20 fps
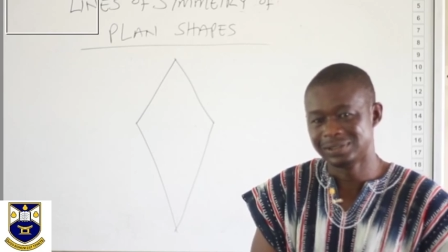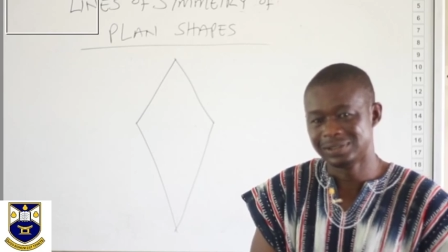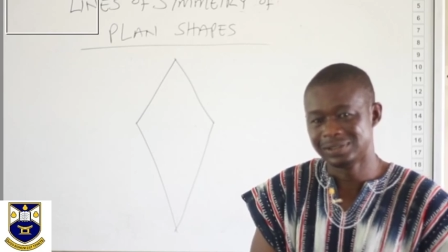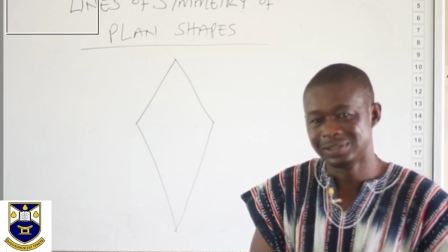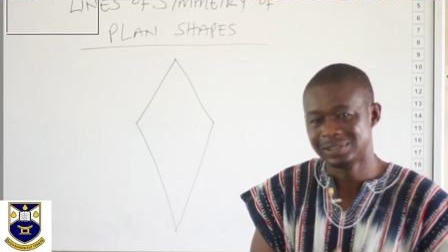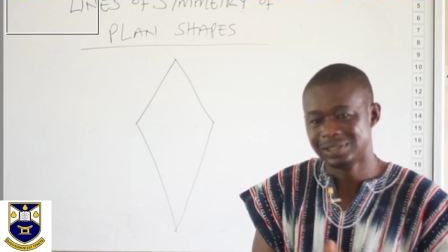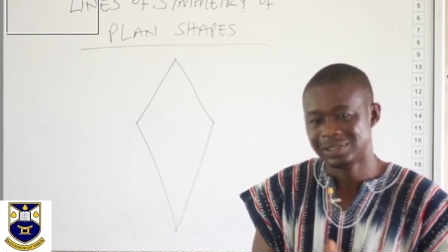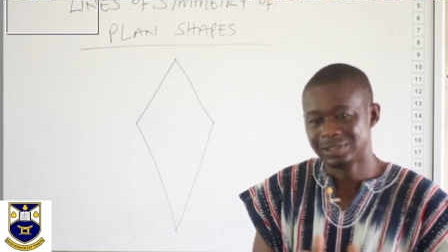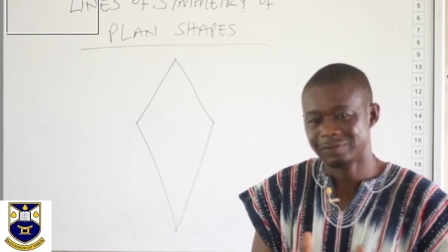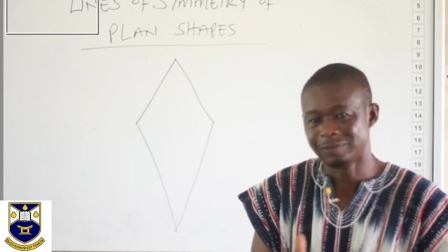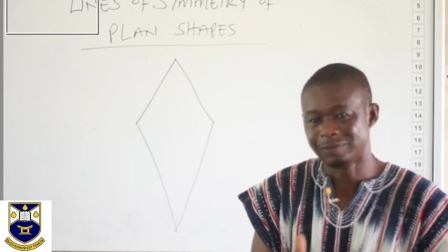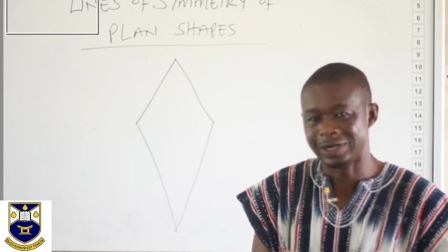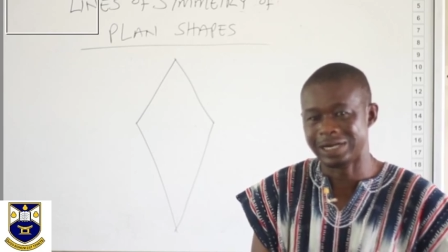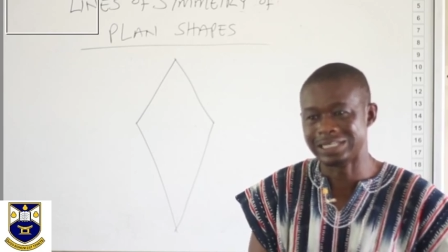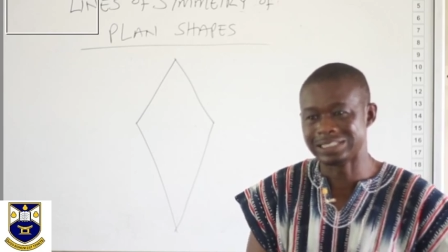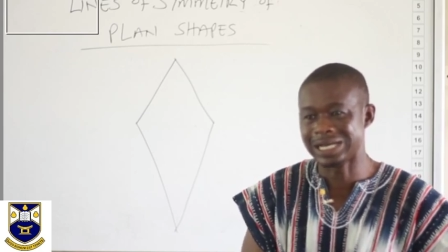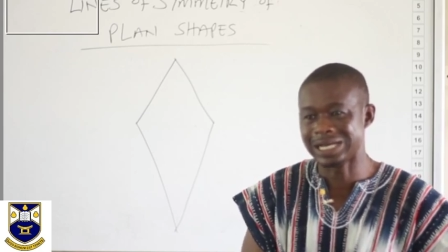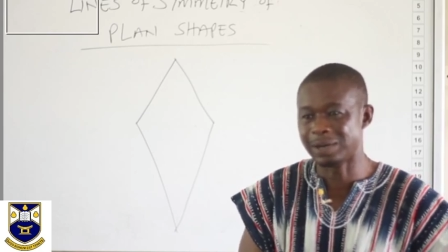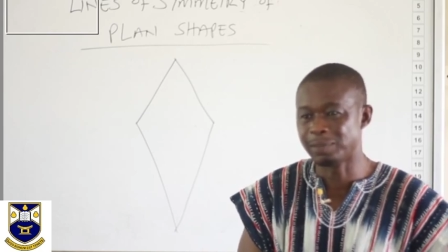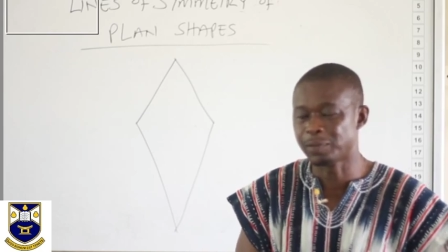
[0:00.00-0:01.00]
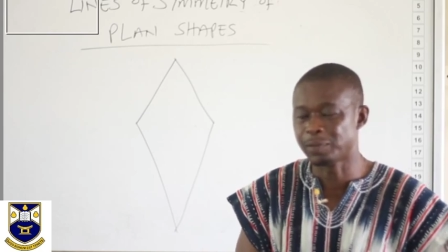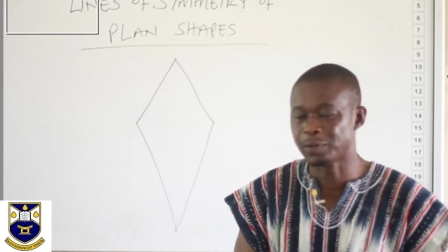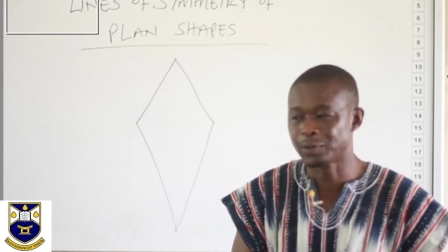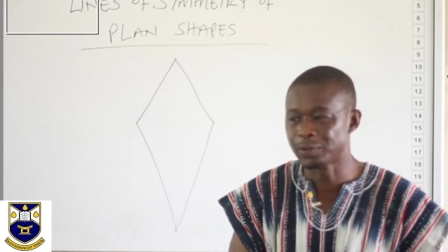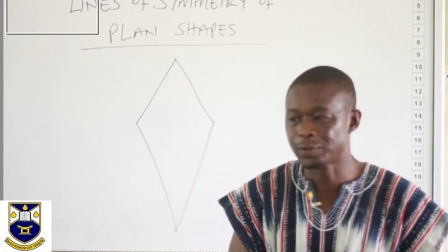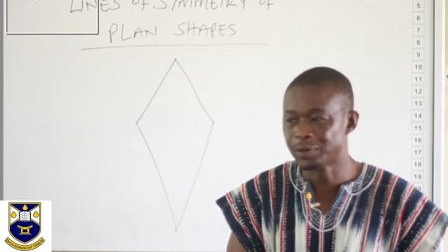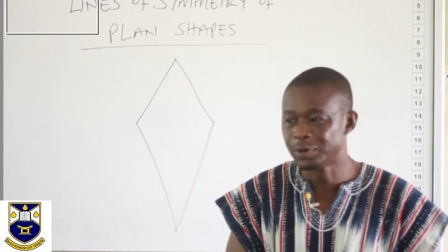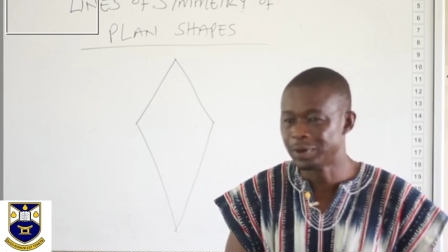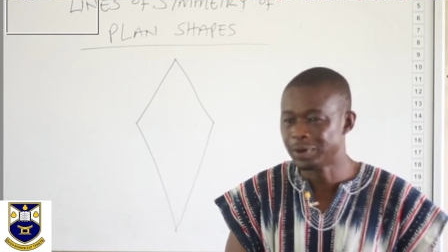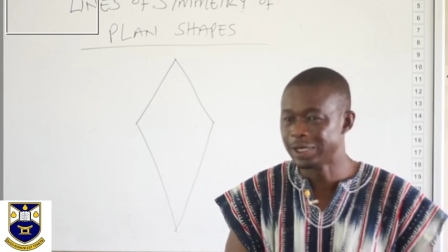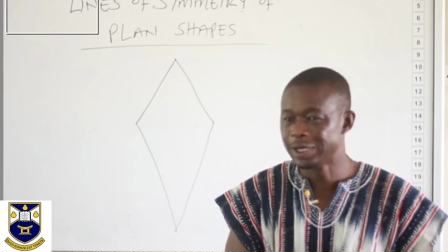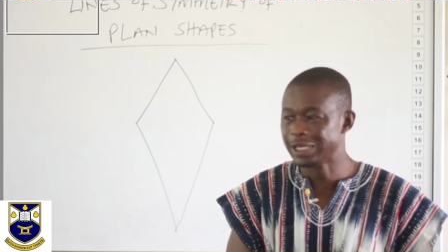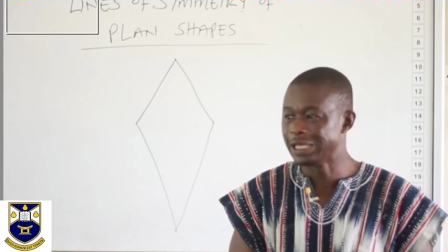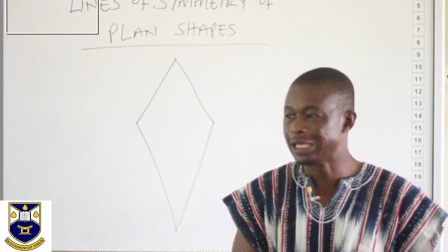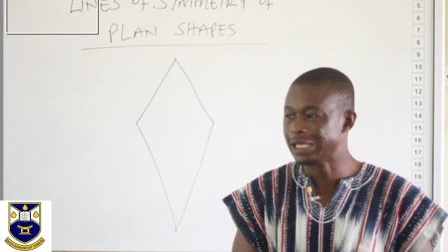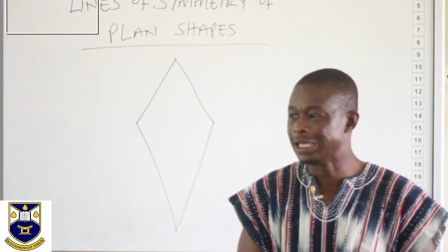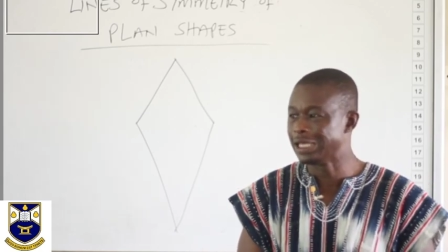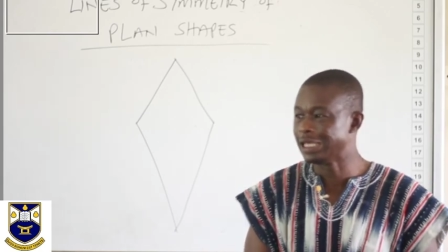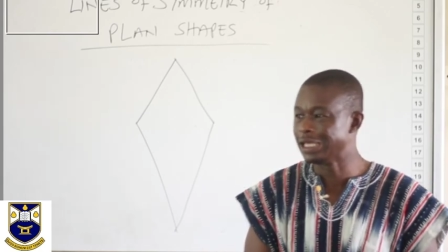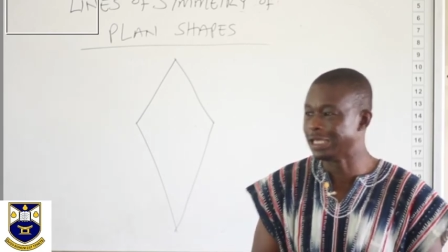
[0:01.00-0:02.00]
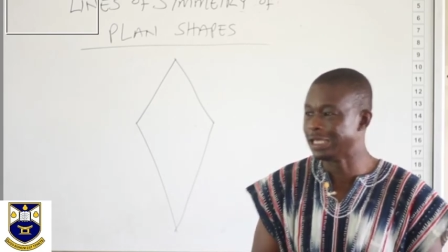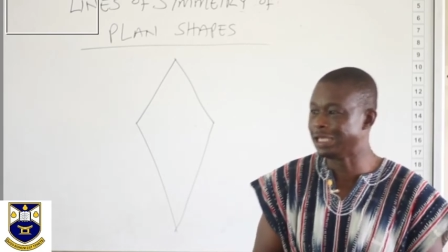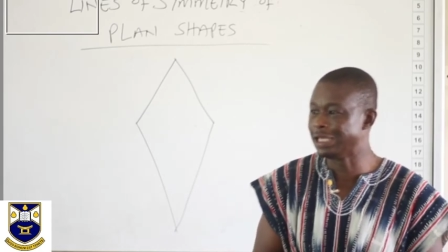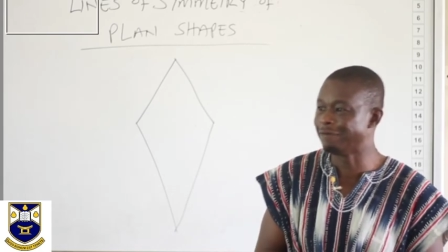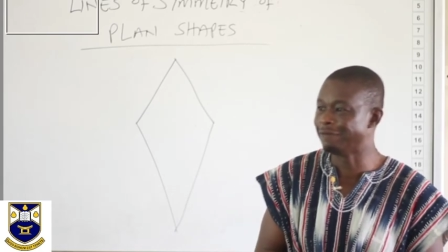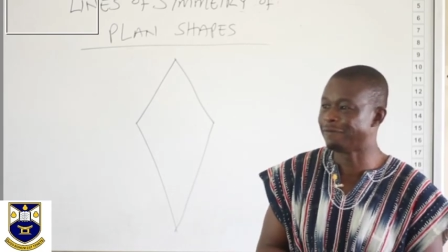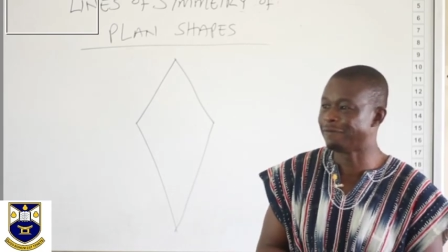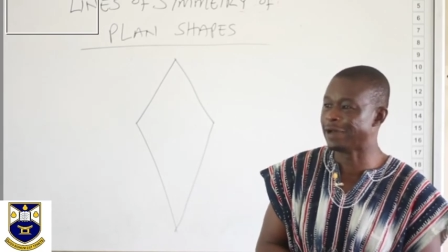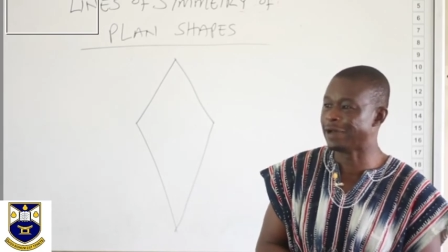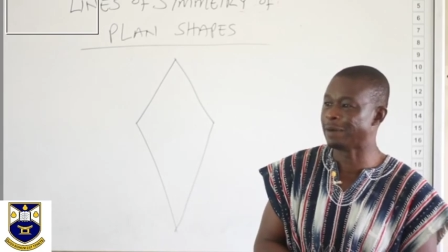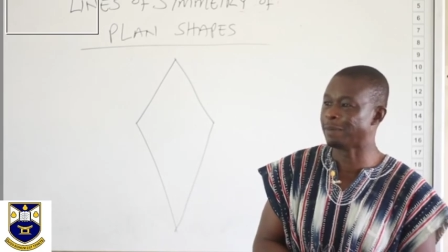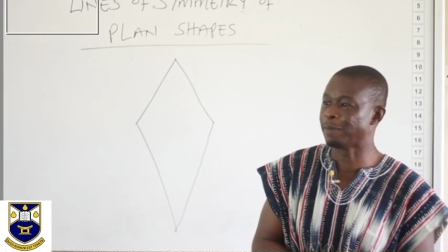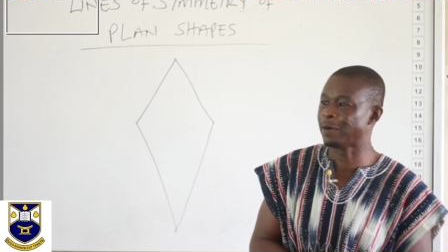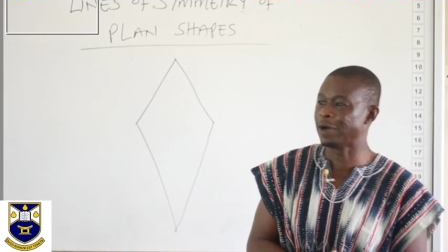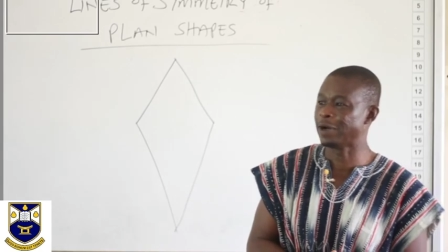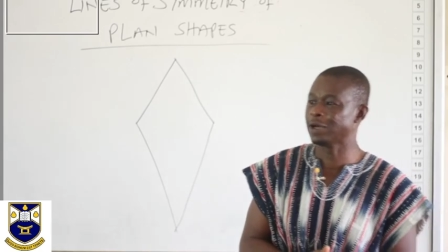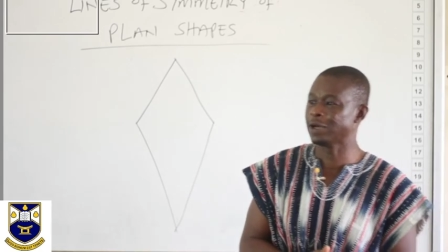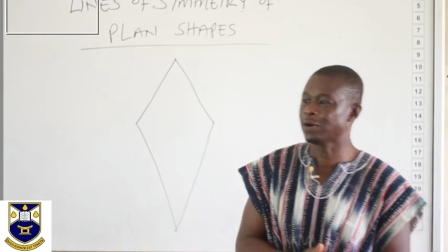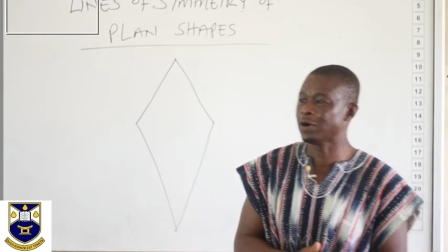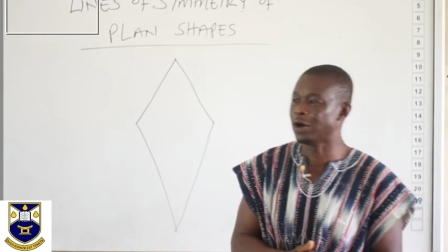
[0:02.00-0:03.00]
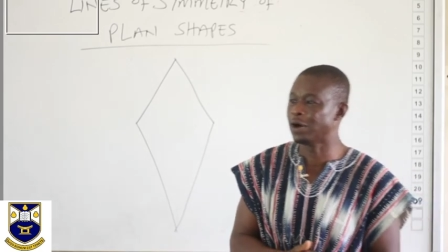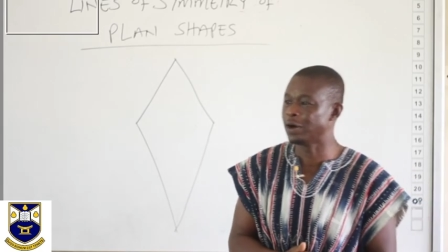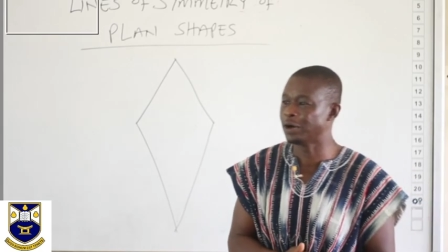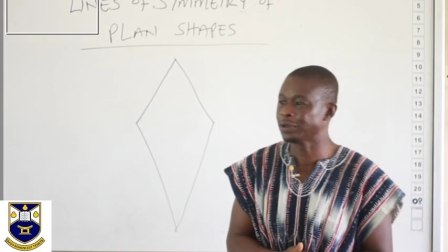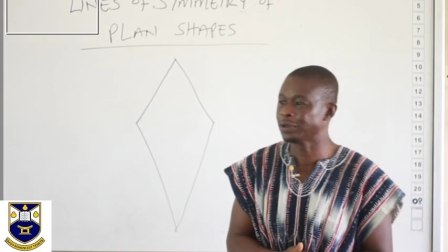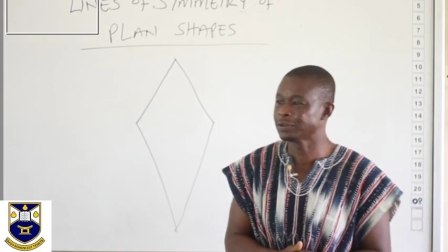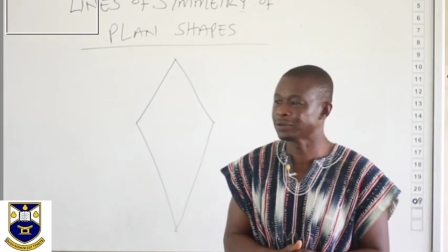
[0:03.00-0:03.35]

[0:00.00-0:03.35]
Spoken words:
For example, if a polygon